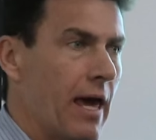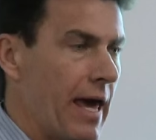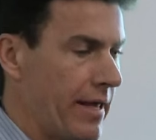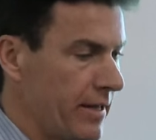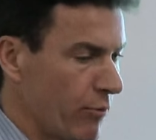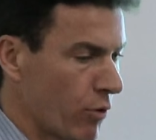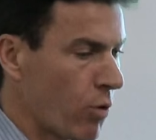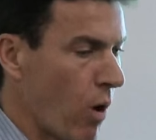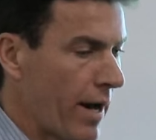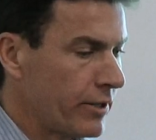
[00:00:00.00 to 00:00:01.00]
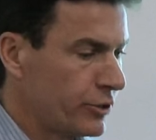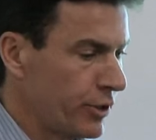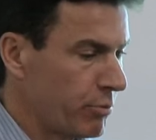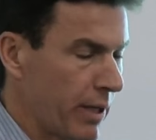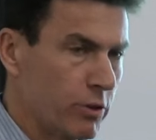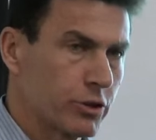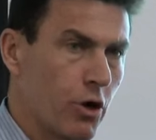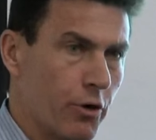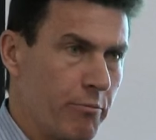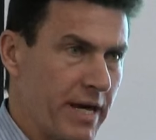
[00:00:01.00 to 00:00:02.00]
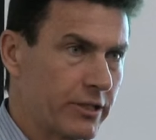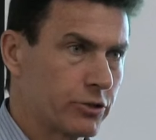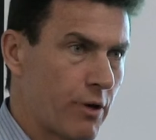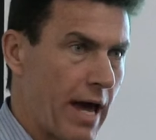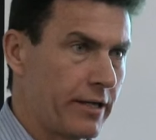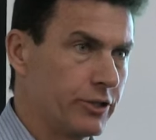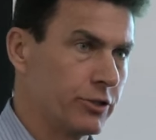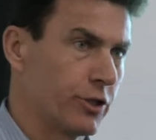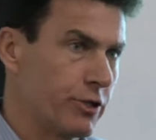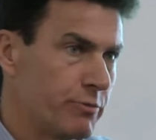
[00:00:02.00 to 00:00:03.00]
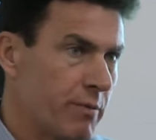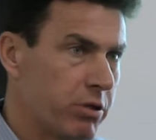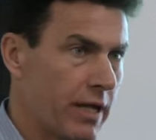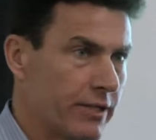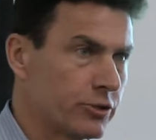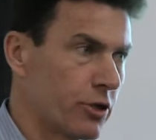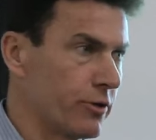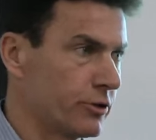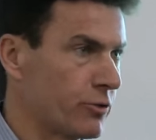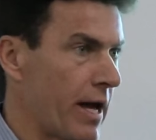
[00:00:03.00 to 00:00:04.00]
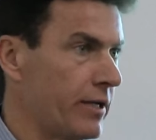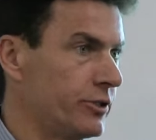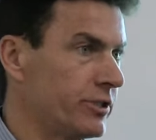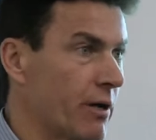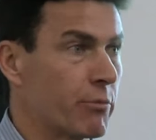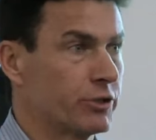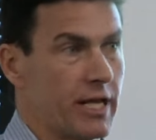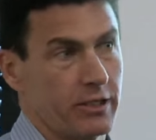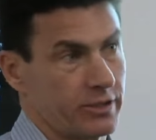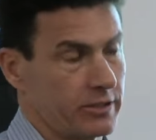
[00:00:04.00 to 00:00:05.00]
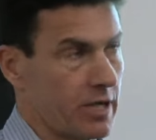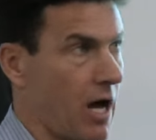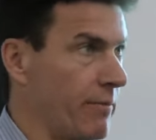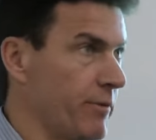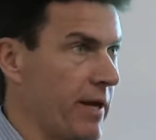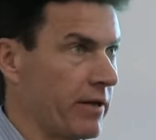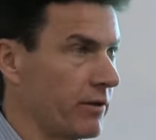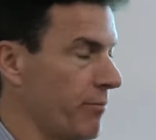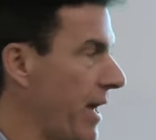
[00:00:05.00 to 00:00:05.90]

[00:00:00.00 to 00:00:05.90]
And it requires you to play what's called a mixed strategy. So you, you play a certain strategy some percentage of the time, depending on the